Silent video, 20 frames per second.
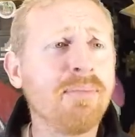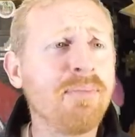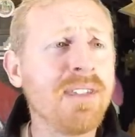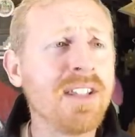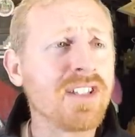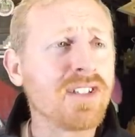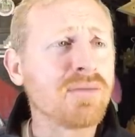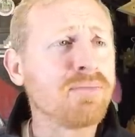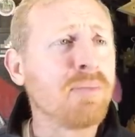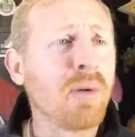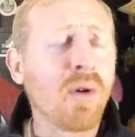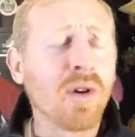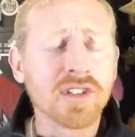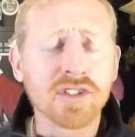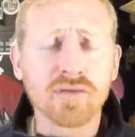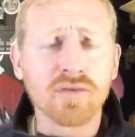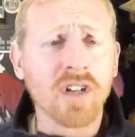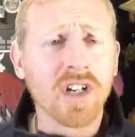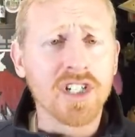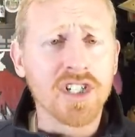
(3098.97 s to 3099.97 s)
this boss
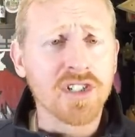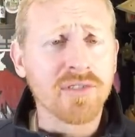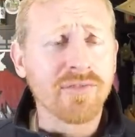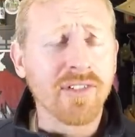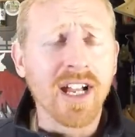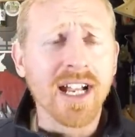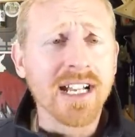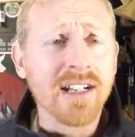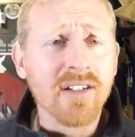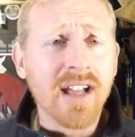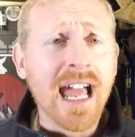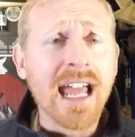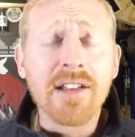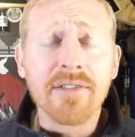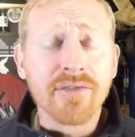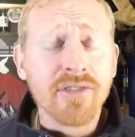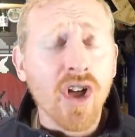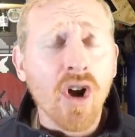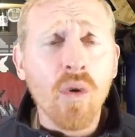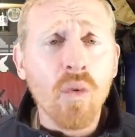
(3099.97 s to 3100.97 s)
rush fight out
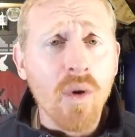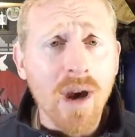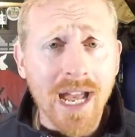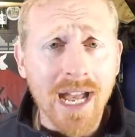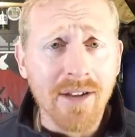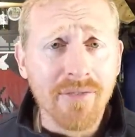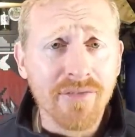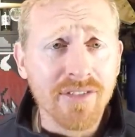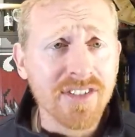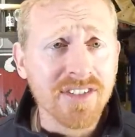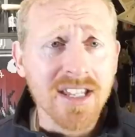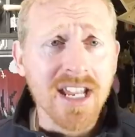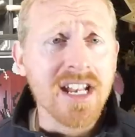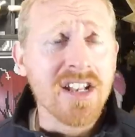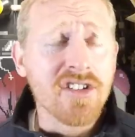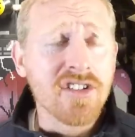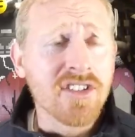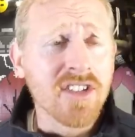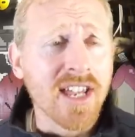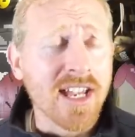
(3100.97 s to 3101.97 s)
of nowhere for
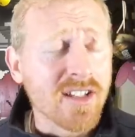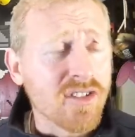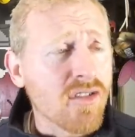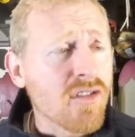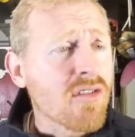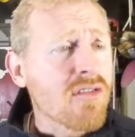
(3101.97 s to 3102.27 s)
stage 6.